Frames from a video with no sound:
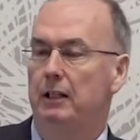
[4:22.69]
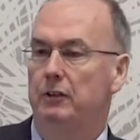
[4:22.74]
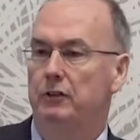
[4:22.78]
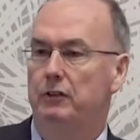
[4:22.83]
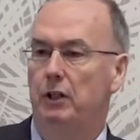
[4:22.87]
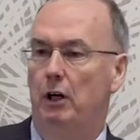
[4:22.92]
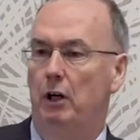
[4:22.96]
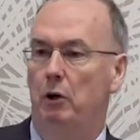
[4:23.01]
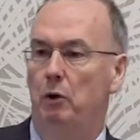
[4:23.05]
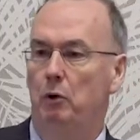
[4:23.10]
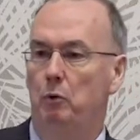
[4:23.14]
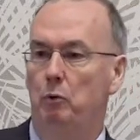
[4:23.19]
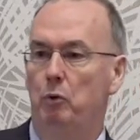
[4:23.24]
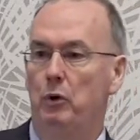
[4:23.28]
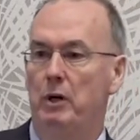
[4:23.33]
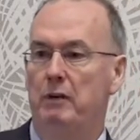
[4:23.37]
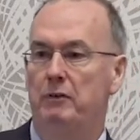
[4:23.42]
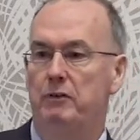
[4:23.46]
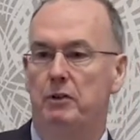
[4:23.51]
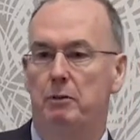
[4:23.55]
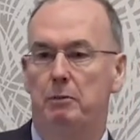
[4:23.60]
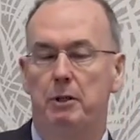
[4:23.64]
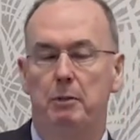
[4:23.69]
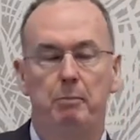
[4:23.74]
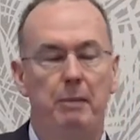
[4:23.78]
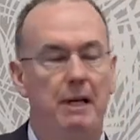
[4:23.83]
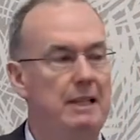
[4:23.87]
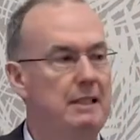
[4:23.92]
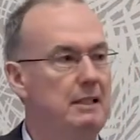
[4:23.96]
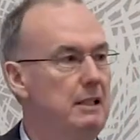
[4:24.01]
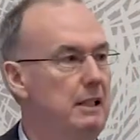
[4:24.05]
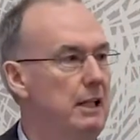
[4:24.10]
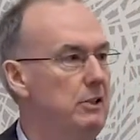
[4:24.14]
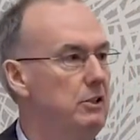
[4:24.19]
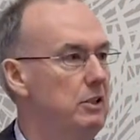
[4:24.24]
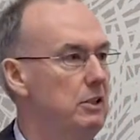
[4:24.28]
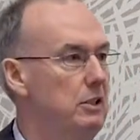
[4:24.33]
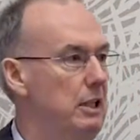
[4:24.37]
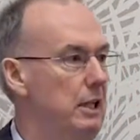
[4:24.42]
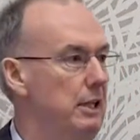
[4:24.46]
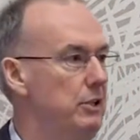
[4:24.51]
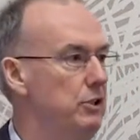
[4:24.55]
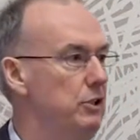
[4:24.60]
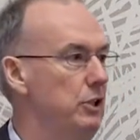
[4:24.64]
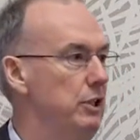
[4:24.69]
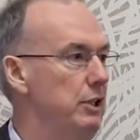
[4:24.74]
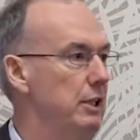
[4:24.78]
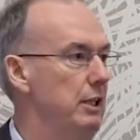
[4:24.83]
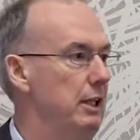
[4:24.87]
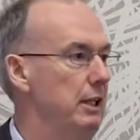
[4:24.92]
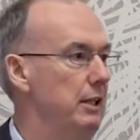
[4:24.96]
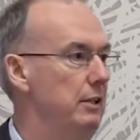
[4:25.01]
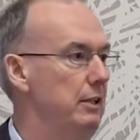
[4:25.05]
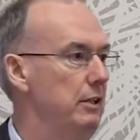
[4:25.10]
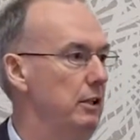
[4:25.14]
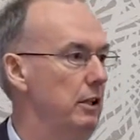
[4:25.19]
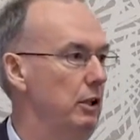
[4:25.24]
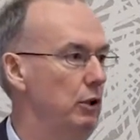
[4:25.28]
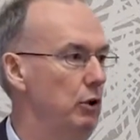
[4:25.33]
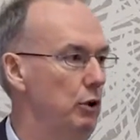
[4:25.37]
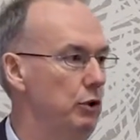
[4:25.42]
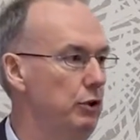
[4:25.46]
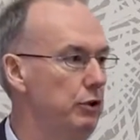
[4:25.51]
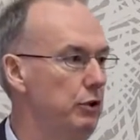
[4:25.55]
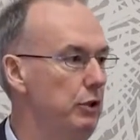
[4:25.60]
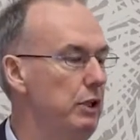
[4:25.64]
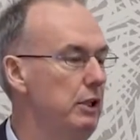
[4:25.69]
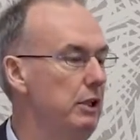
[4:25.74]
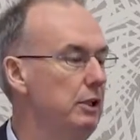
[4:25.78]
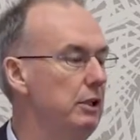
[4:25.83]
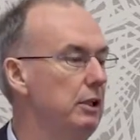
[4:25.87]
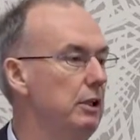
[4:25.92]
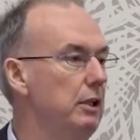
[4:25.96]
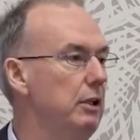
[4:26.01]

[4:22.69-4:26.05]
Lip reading: So we have some of the best legislation in the country